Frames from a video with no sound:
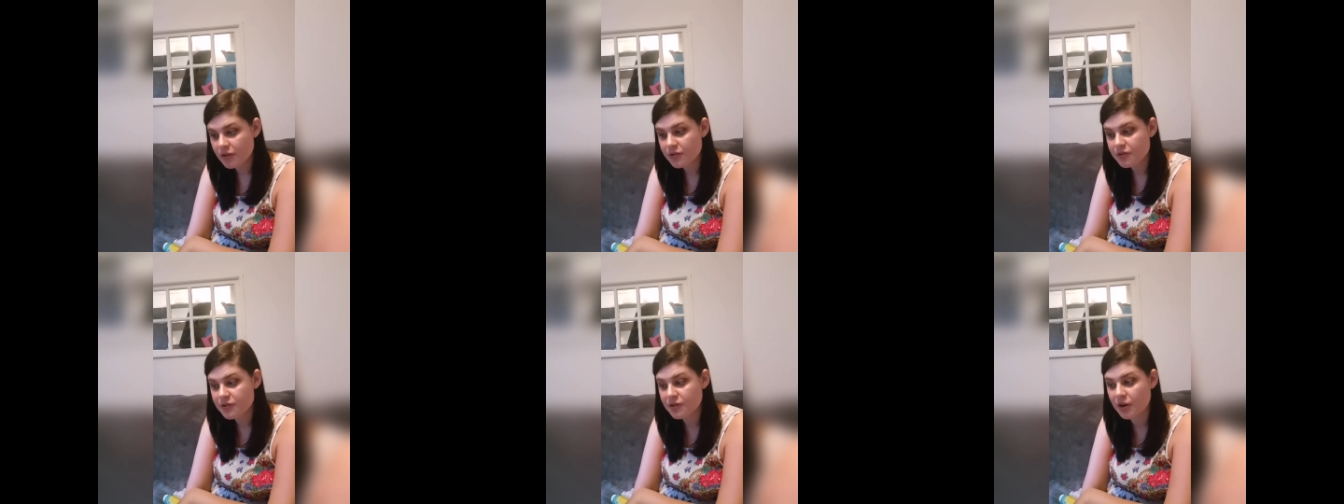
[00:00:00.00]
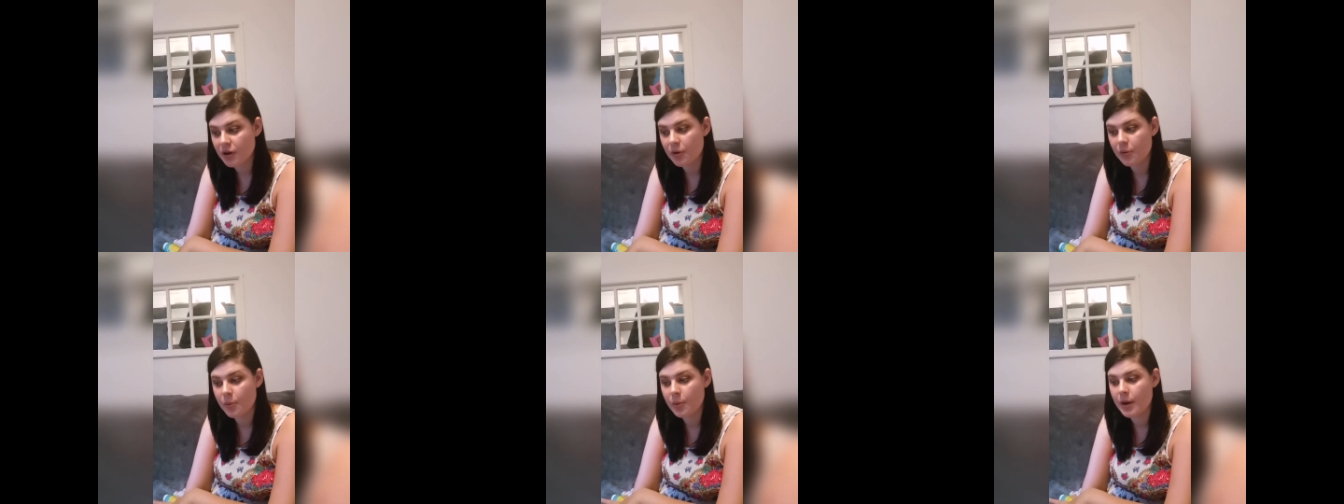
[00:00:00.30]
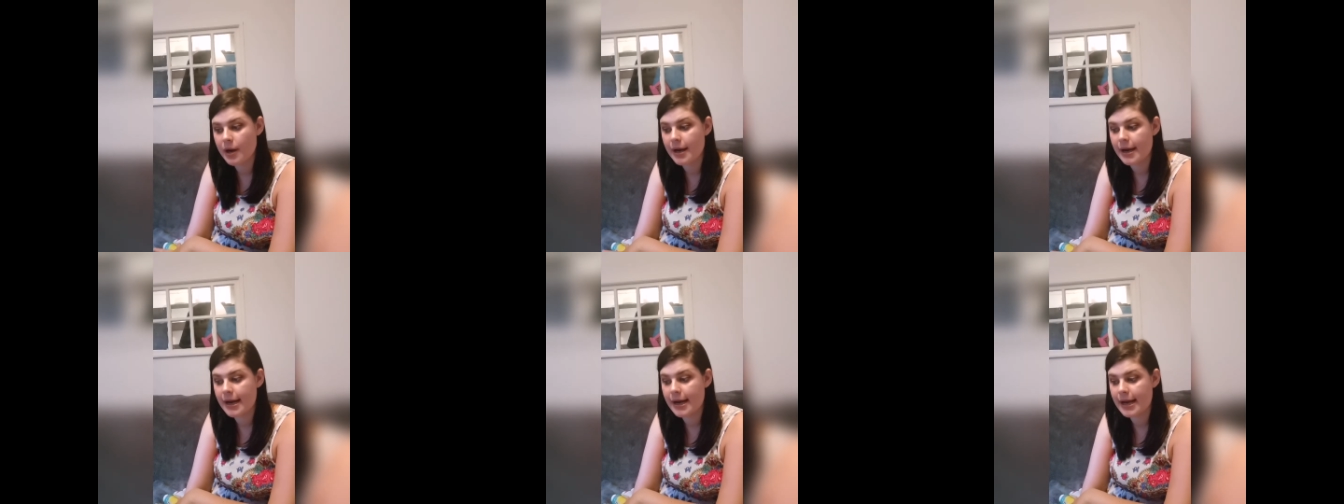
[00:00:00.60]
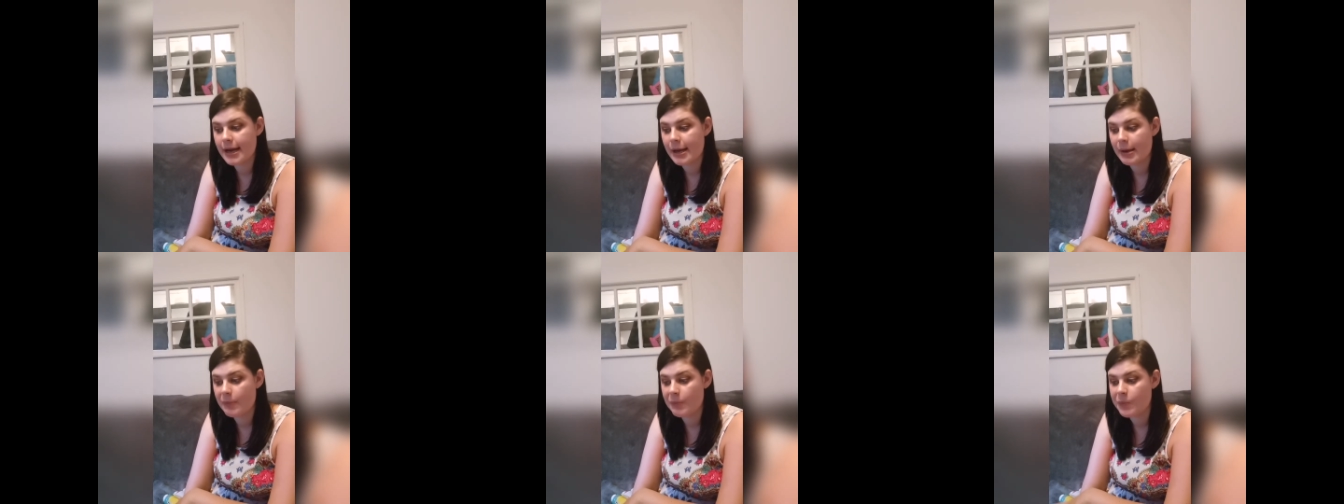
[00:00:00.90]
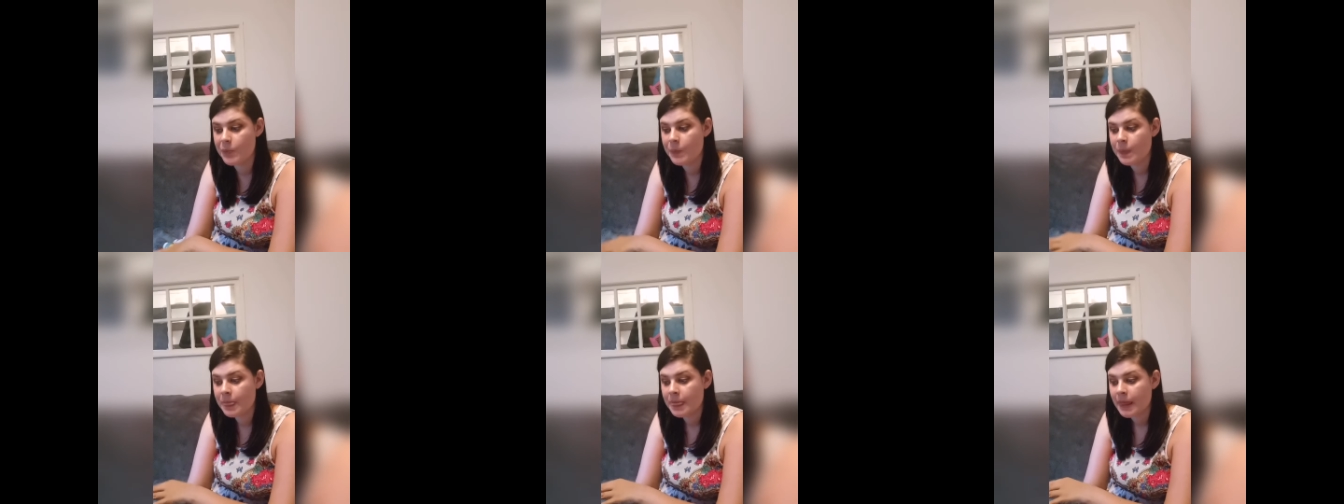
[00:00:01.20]
So um,
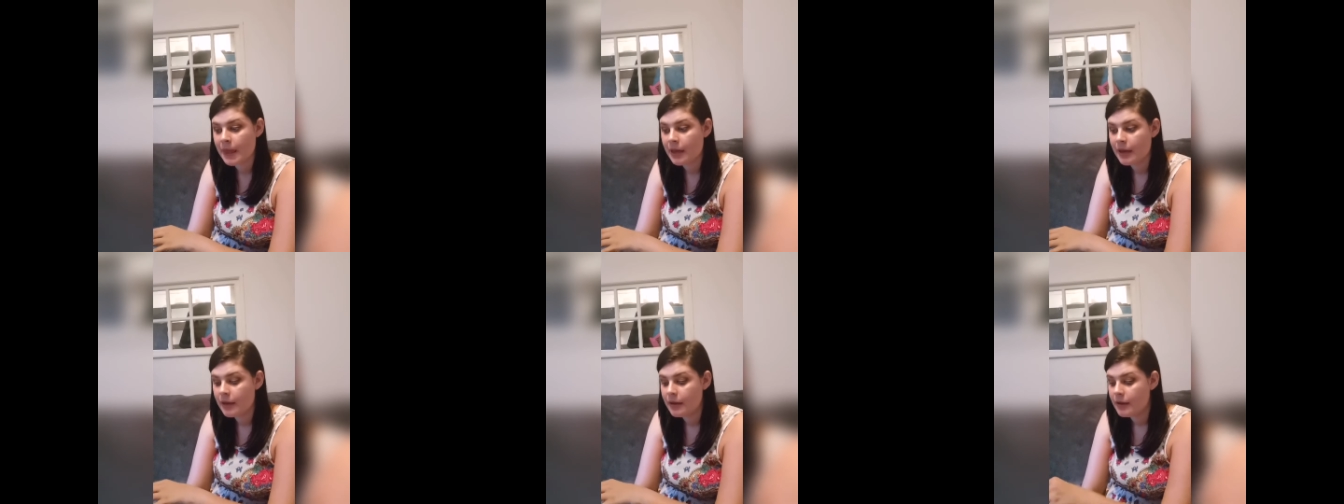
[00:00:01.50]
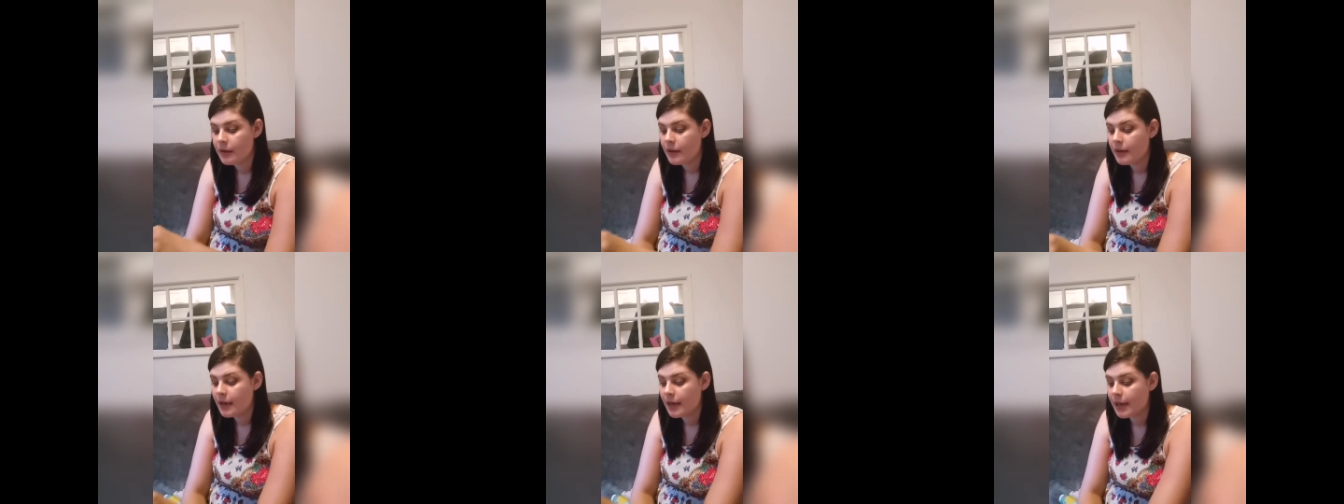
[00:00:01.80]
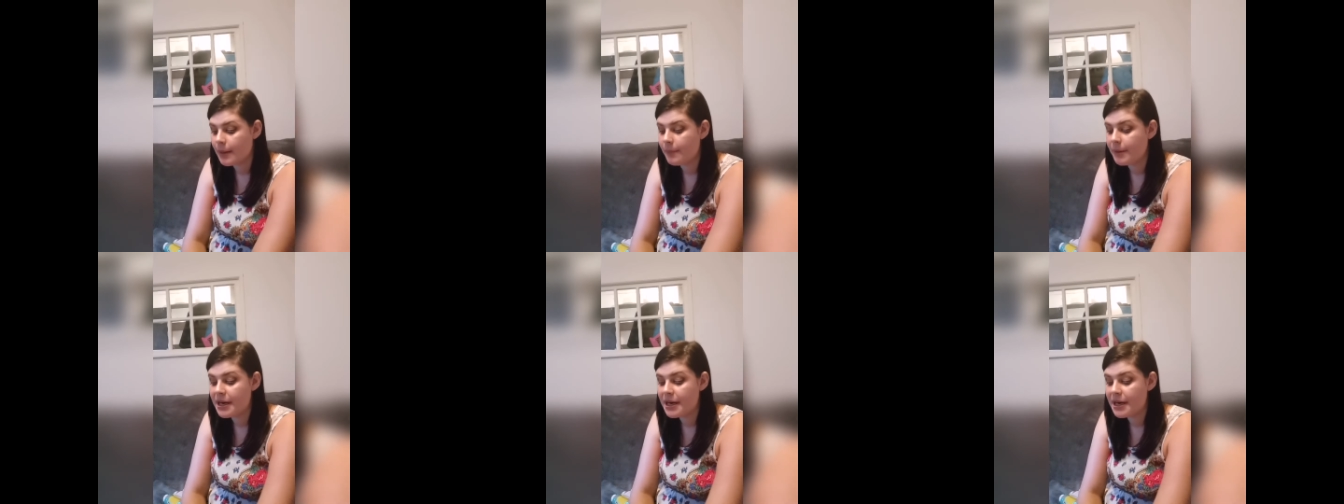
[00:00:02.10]
I